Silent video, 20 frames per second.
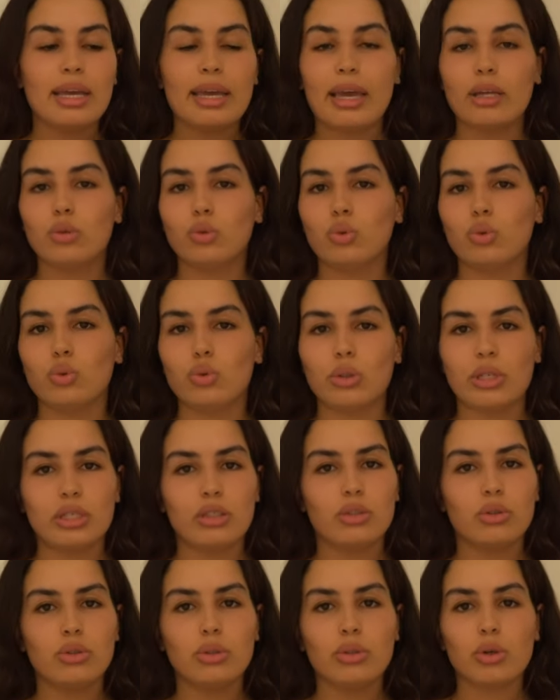get to
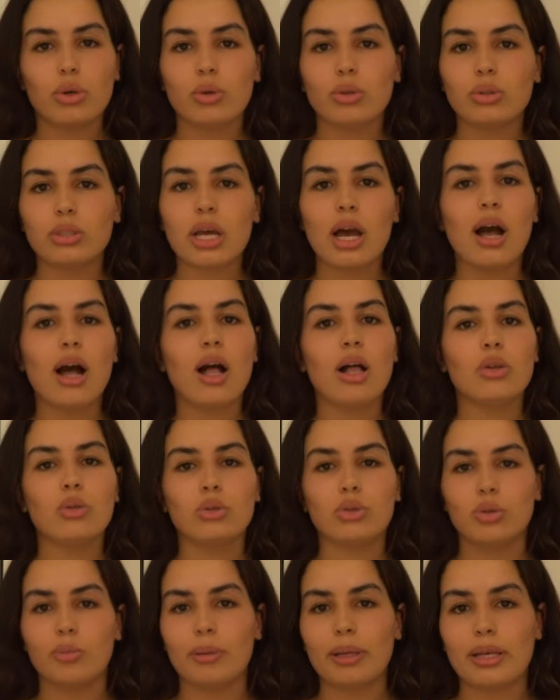either your hotel
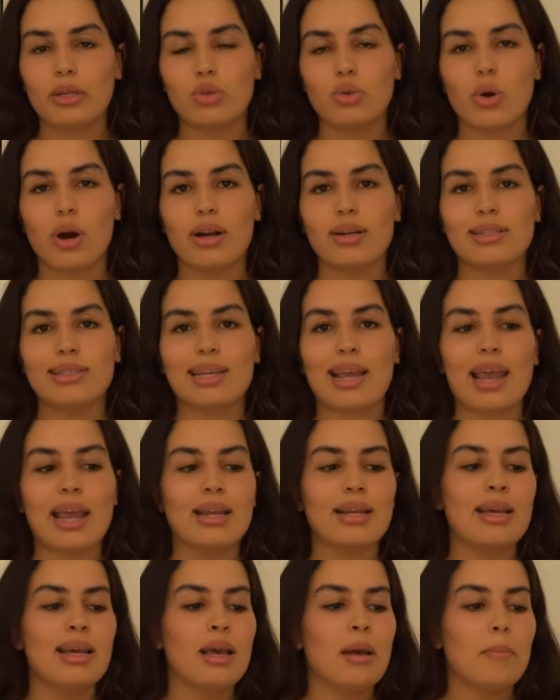or the place you are
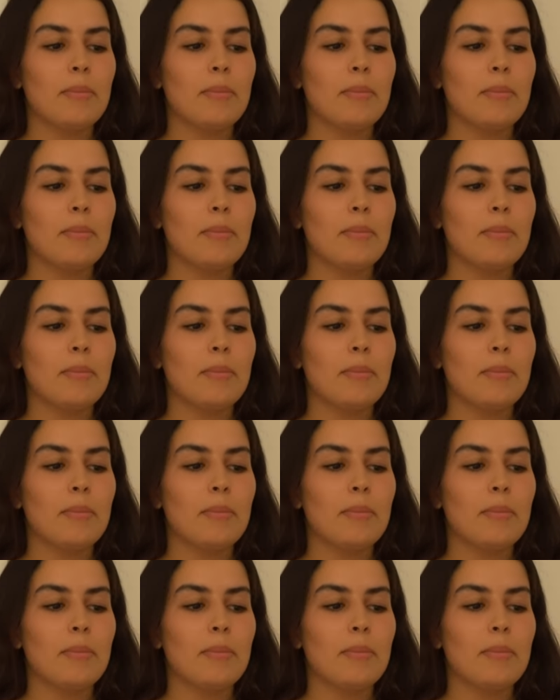staying,